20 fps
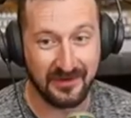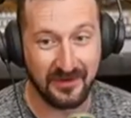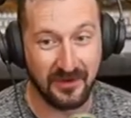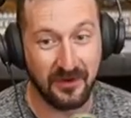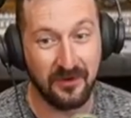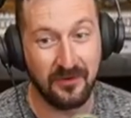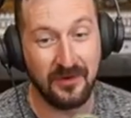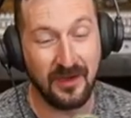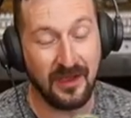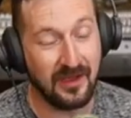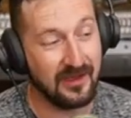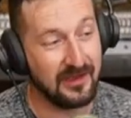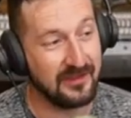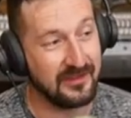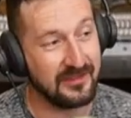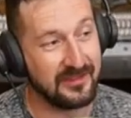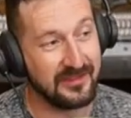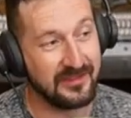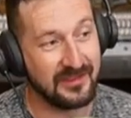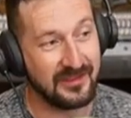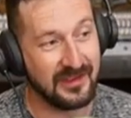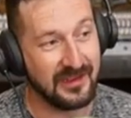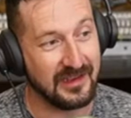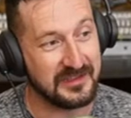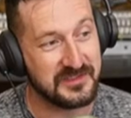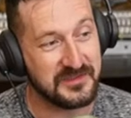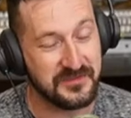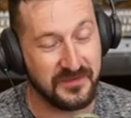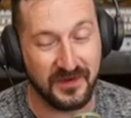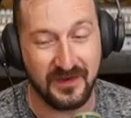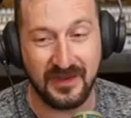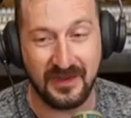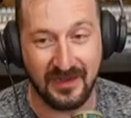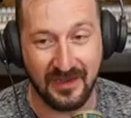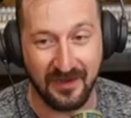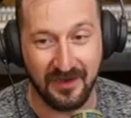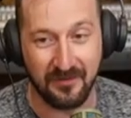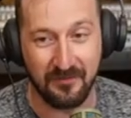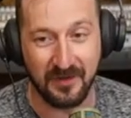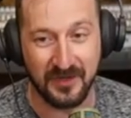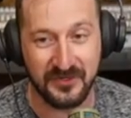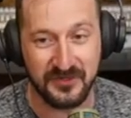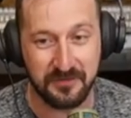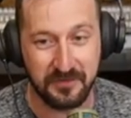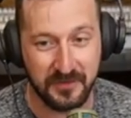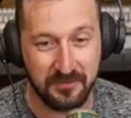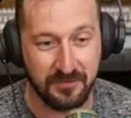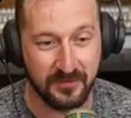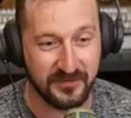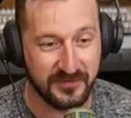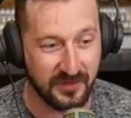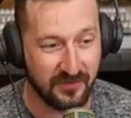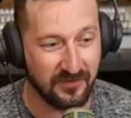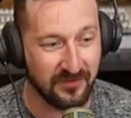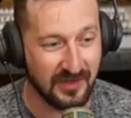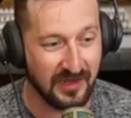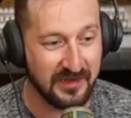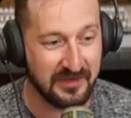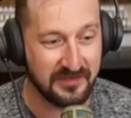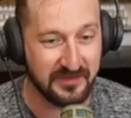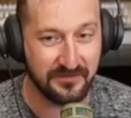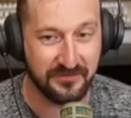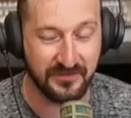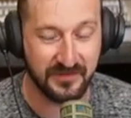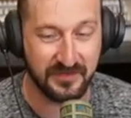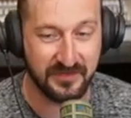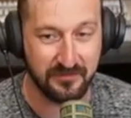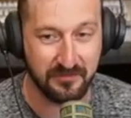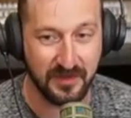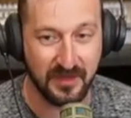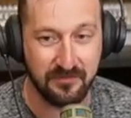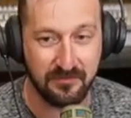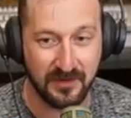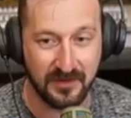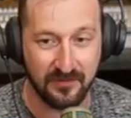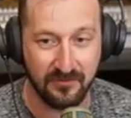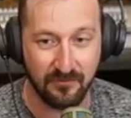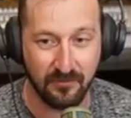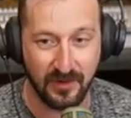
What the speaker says: You know, it's funny how much people don't like the Fifth Amendment